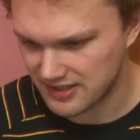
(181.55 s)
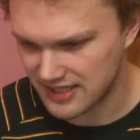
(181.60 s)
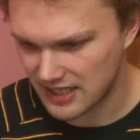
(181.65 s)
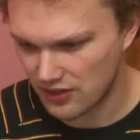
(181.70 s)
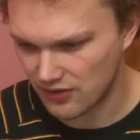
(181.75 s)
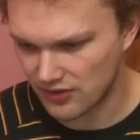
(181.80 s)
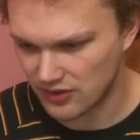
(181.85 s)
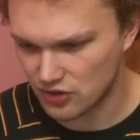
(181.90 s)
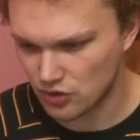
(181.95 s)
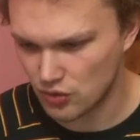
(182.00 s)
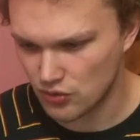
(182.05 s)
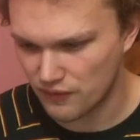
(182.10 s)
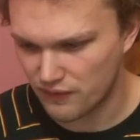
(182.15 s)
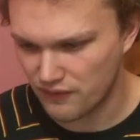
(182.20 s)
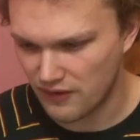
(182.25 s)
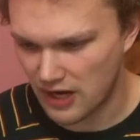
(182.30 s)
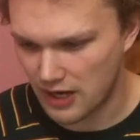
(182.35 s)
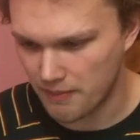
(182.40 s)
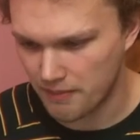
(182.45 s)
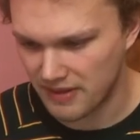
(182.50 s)
tell the two
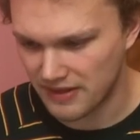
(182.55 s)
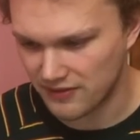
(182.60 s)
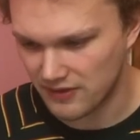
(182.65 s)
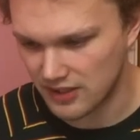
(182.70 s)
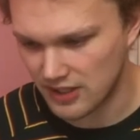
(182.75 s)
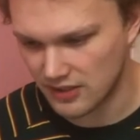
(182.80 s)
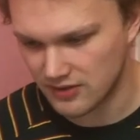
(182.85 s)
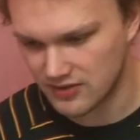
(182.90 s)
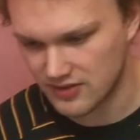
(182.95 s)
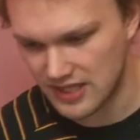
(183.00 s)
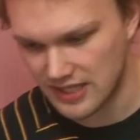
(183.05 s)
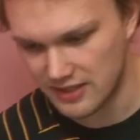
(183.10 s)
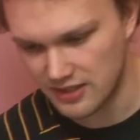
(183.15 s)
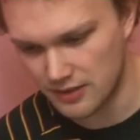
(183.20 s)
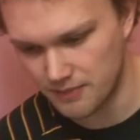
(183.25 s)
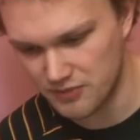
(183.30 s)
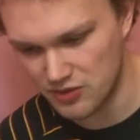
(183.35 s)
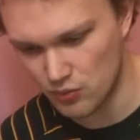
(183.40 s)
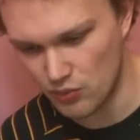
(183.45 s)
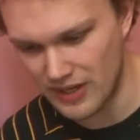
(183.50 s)
farm men that I'll send
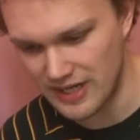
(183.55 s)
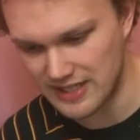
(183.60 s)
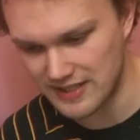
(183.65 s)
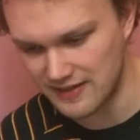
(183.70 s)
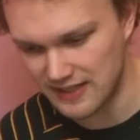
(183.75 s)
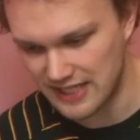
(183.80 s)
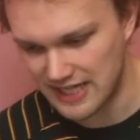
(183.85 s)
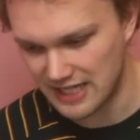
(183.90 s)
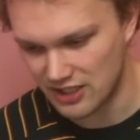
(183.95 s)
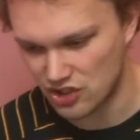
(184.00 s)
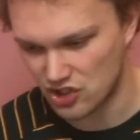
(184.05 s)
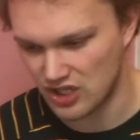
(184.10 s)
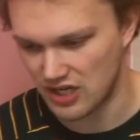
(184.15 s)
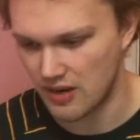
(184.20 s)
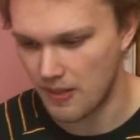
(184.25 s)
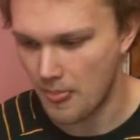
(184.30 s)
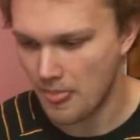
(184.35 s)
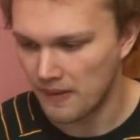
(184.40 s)
up to wait in the kitchen.